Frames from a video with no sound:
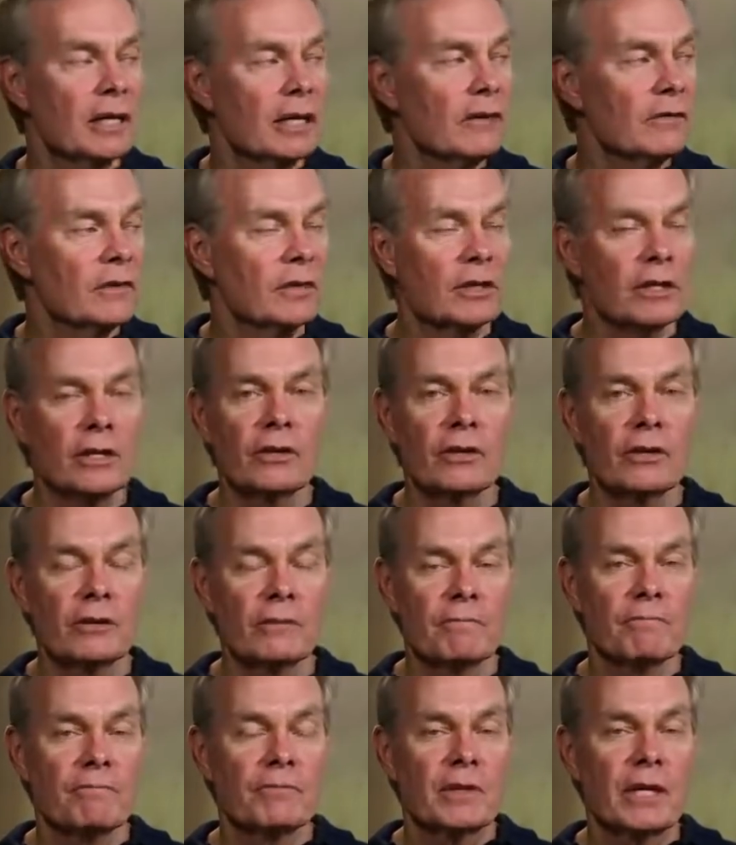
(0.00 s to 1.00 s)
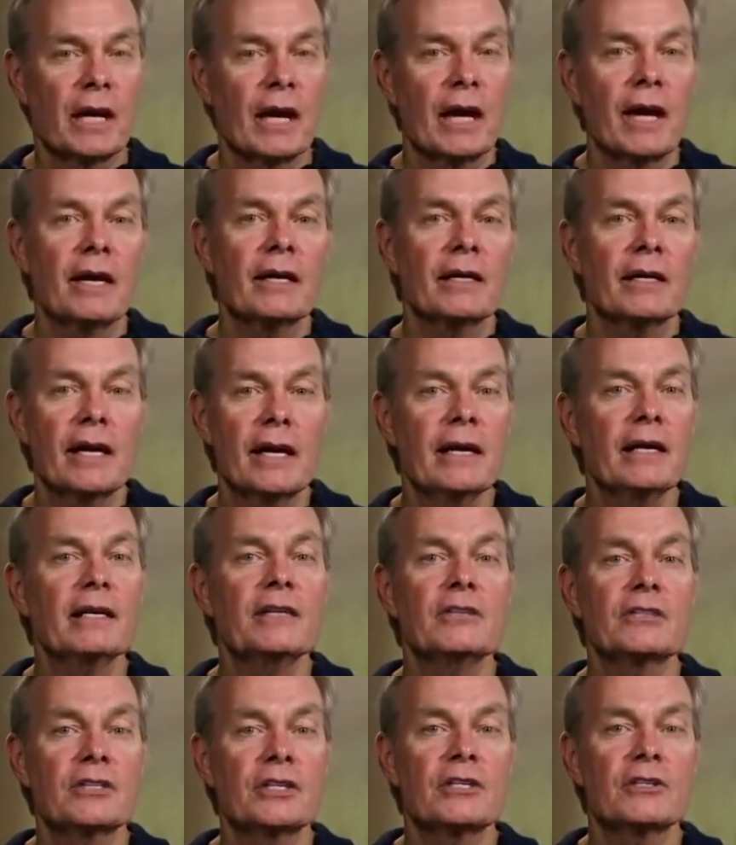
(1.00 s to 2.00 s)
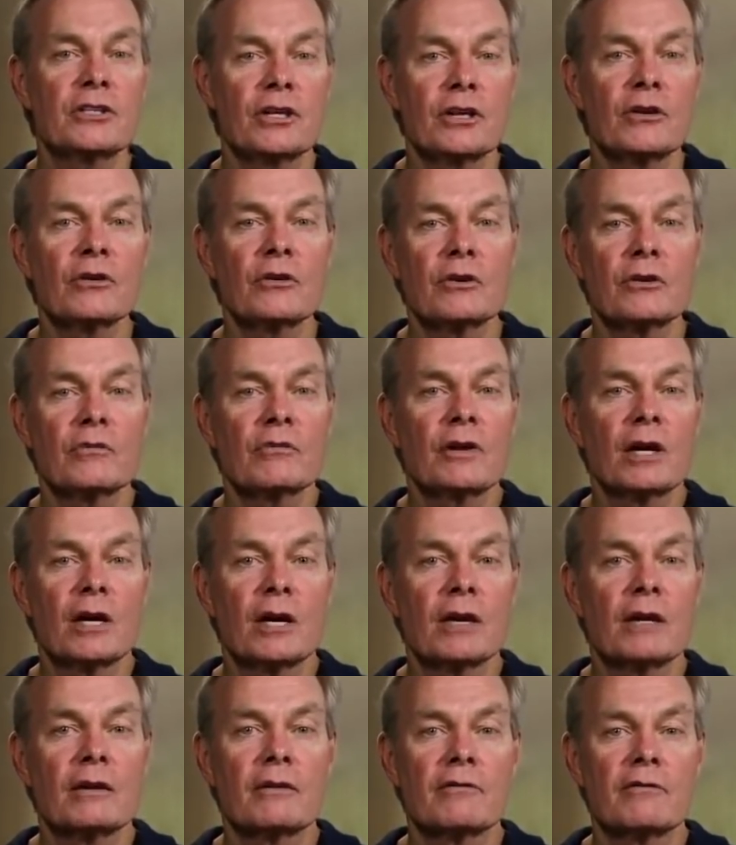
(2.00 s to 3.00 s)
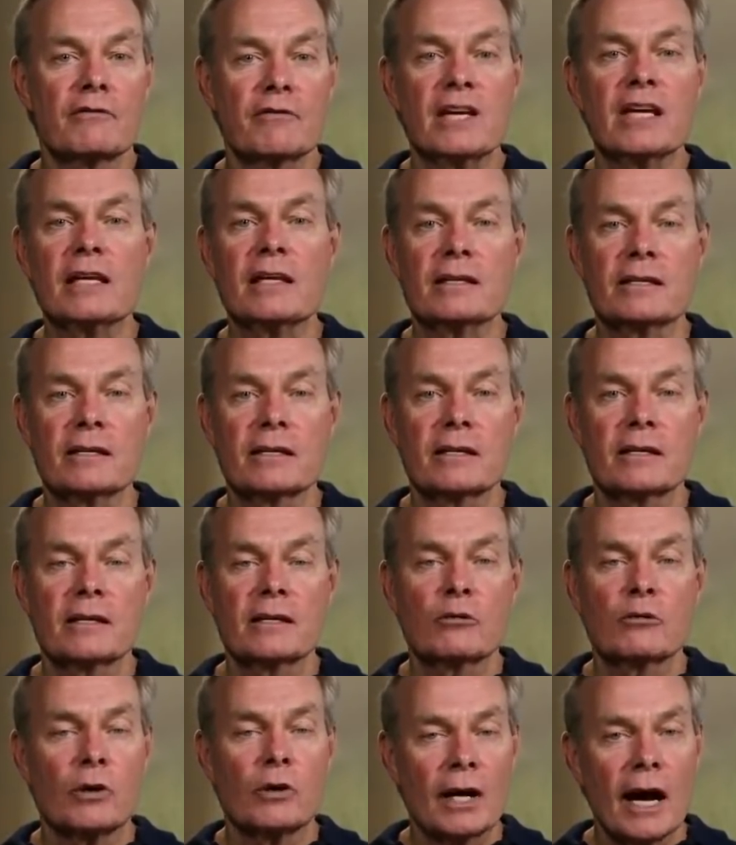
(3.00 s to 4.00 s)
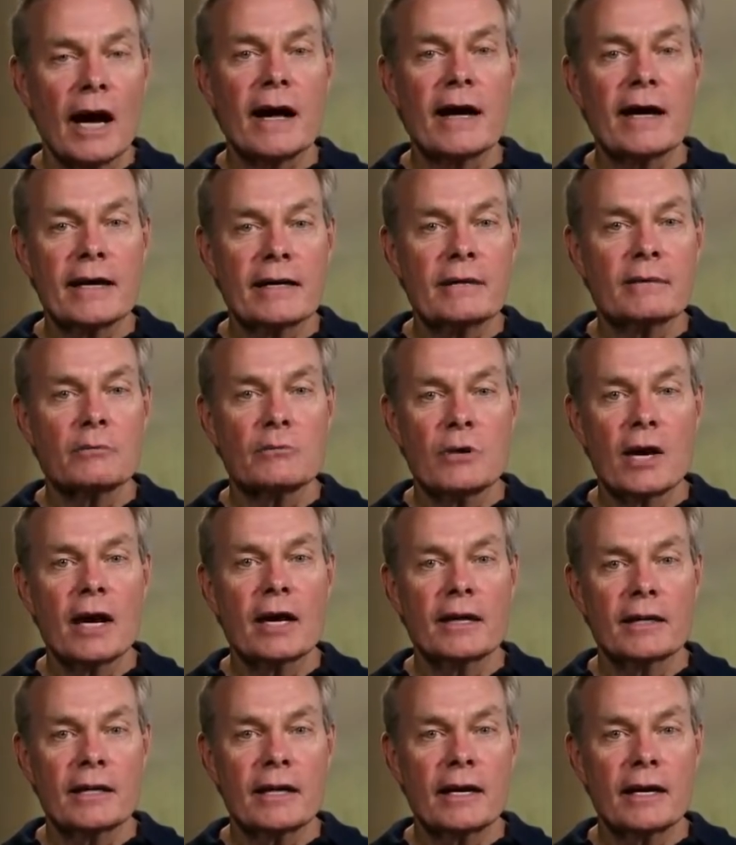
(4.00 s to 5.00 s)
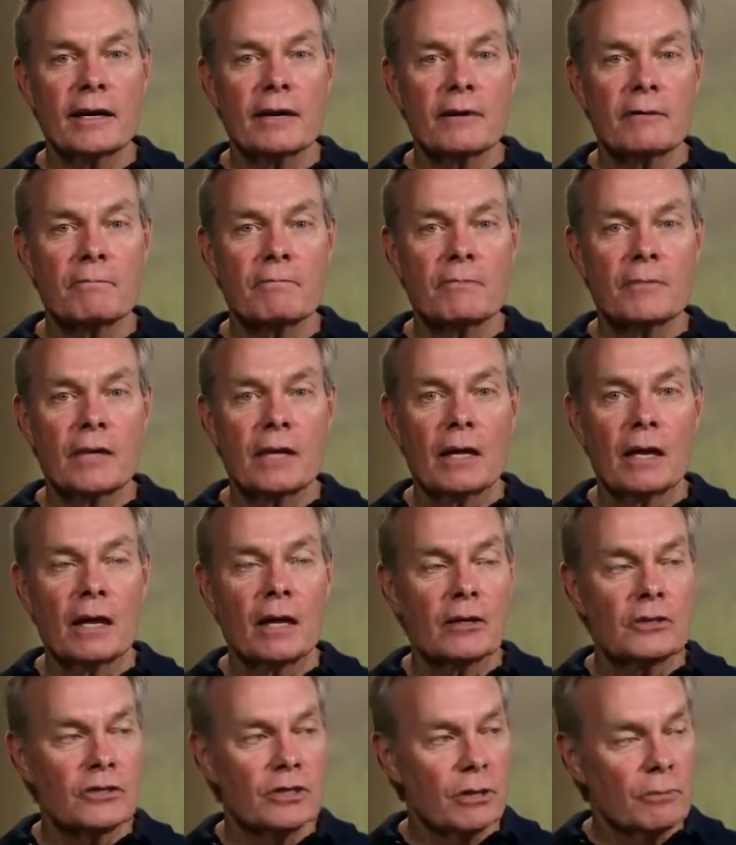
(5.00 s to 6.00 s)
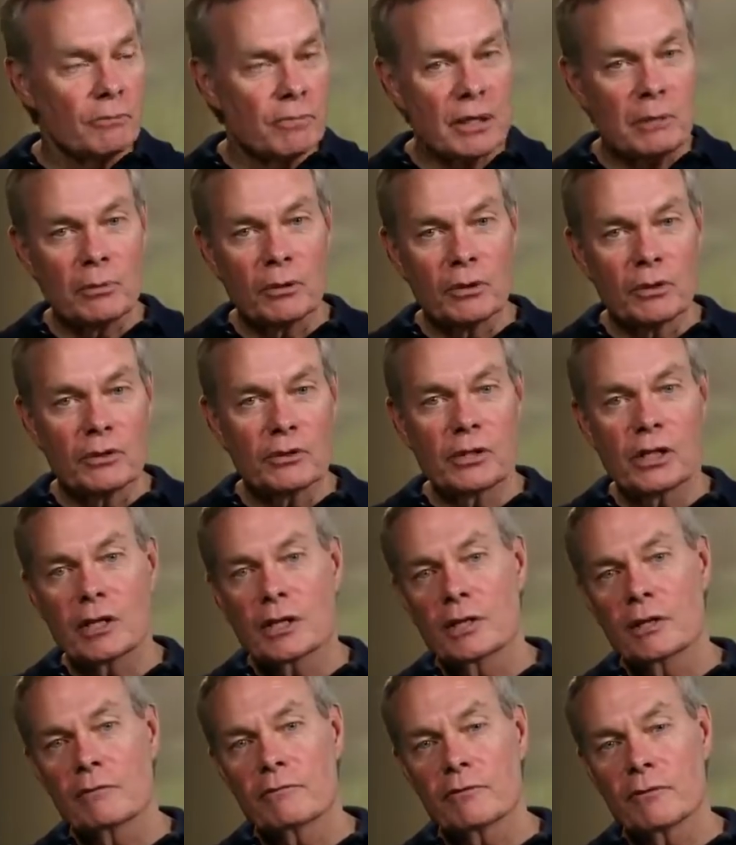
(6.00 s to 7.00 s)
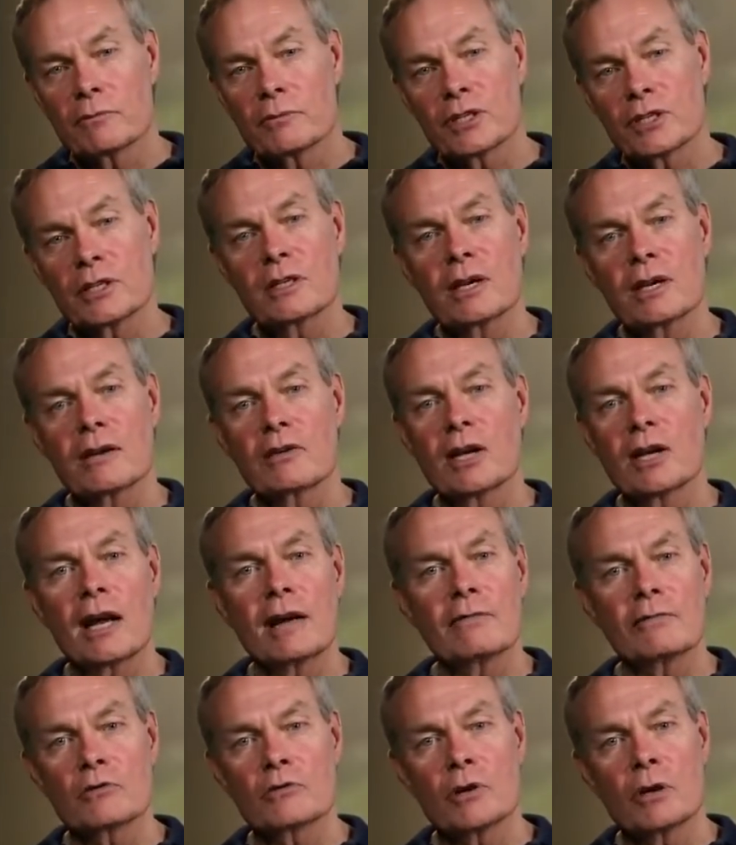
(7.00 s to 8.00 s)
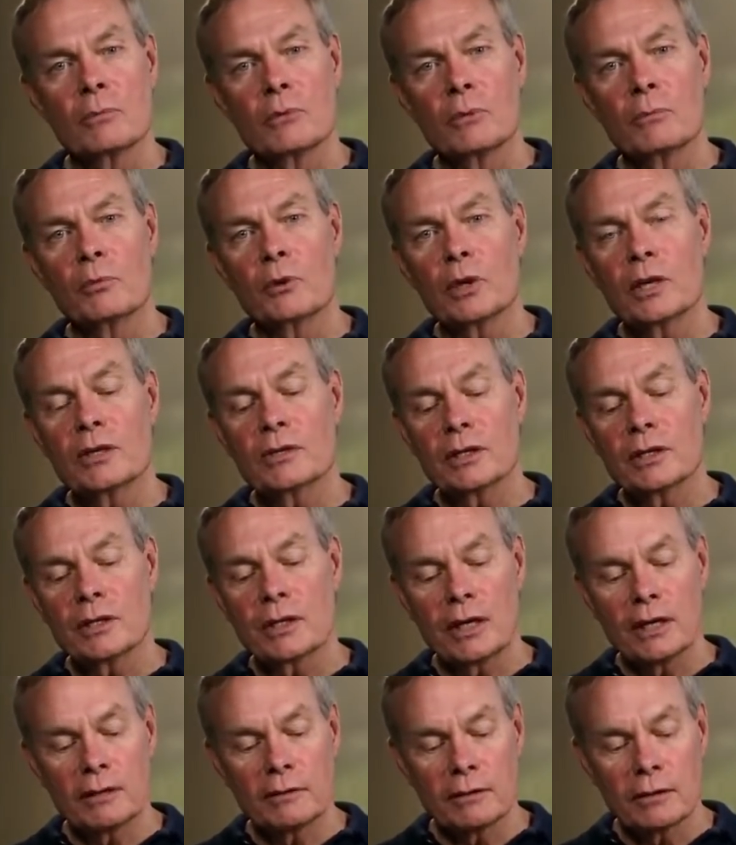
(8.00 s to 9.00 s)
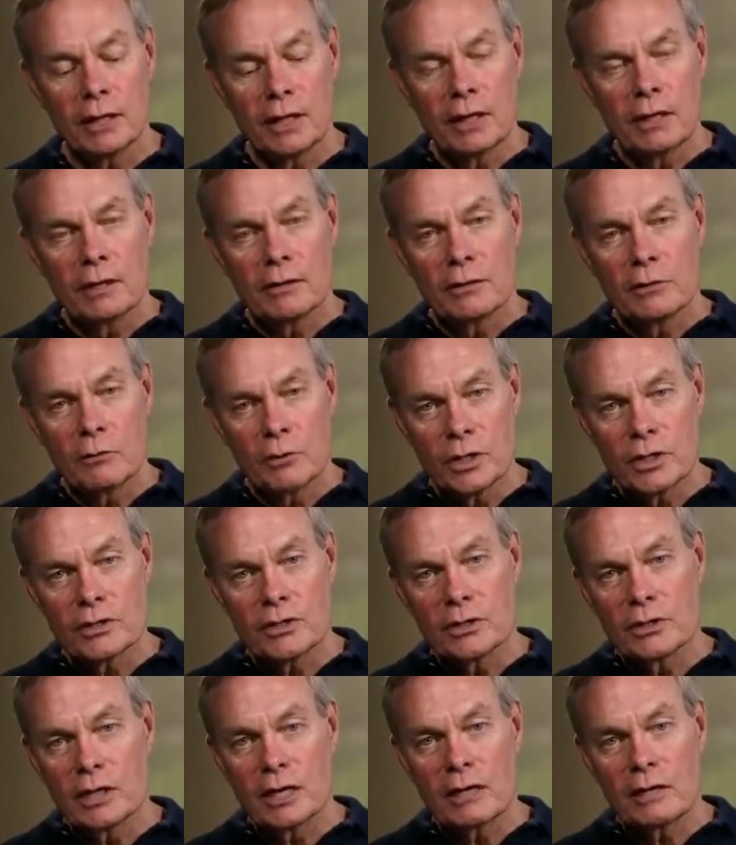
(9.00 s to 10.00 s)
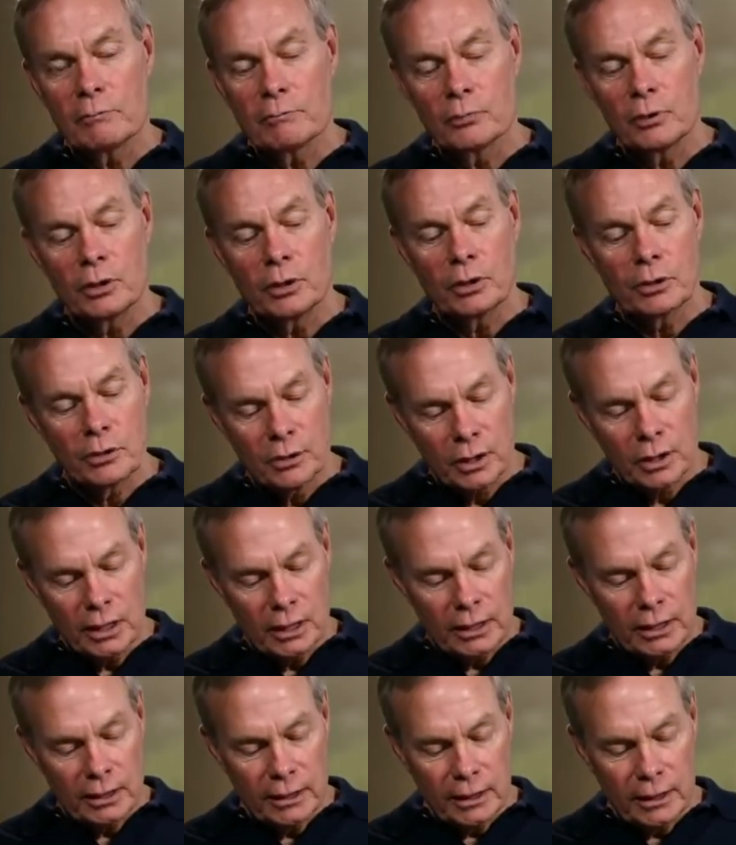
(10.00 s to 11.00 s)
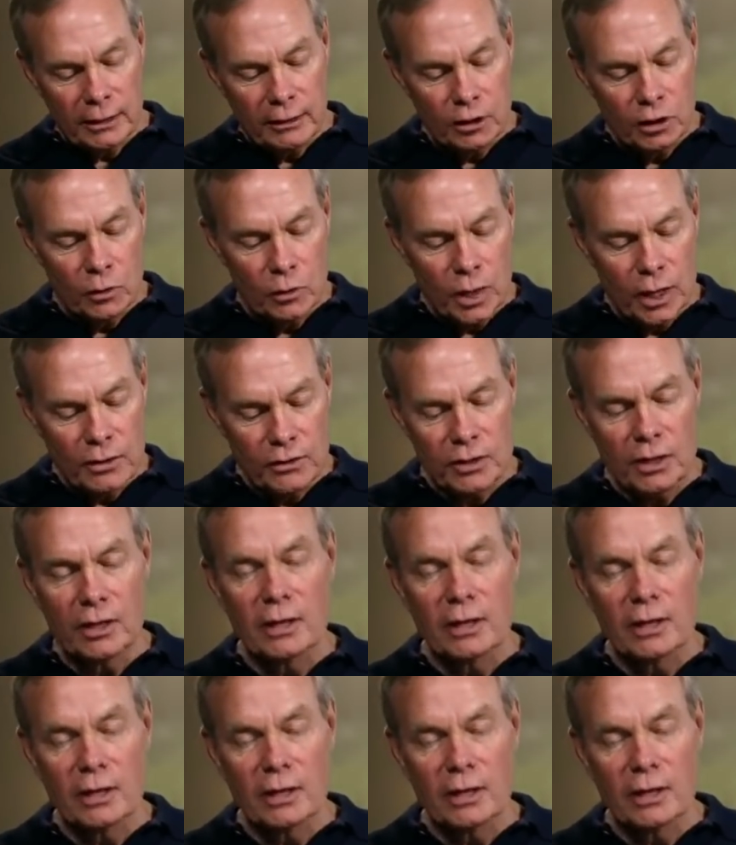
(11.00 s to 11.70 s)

Even here at 8,600 feet where I am right now, some people that come from sea level have trouble breathing, and the reason they put the U.S.